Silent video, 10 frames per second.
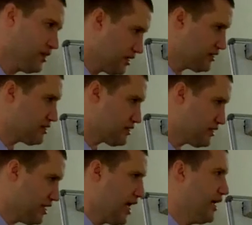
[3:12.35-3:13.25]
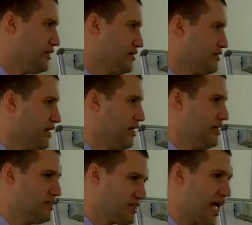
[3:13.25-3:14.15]
this night that
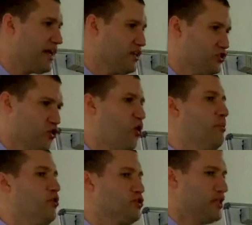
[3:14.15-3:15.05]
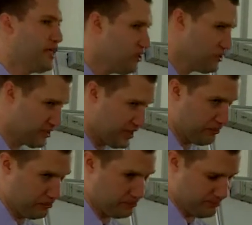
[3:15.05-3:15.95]
his sadness almost kills
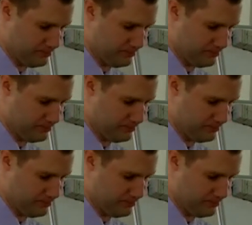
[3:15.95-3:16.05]
him.